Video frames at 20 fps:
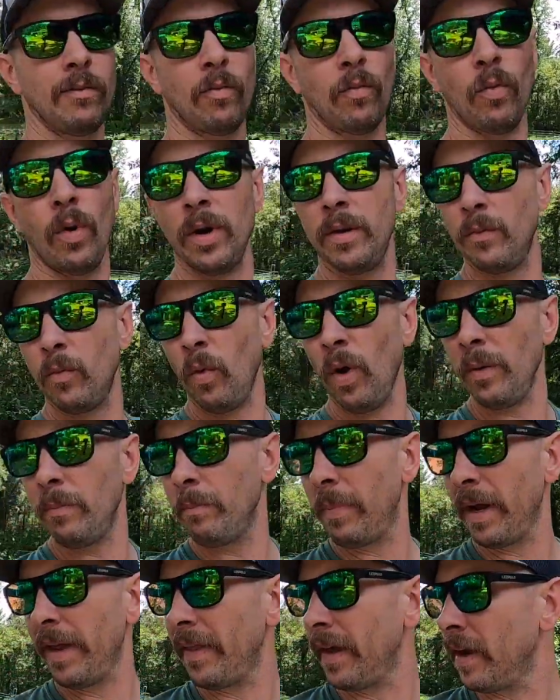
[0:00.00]
Wouldn't
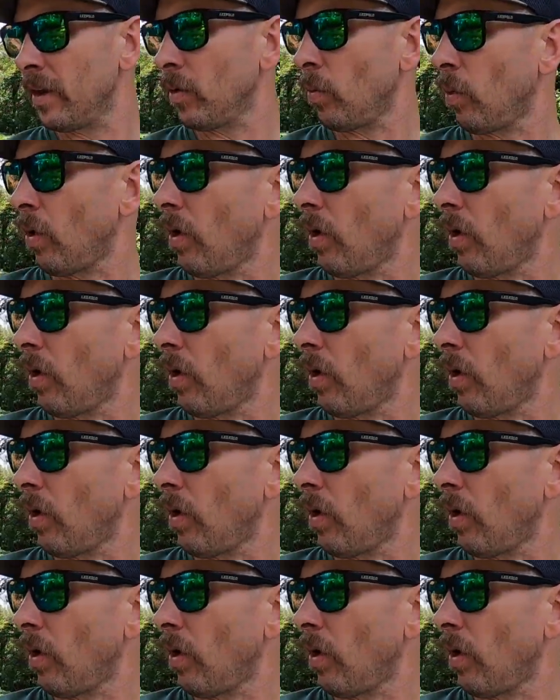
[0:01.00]
be the end of the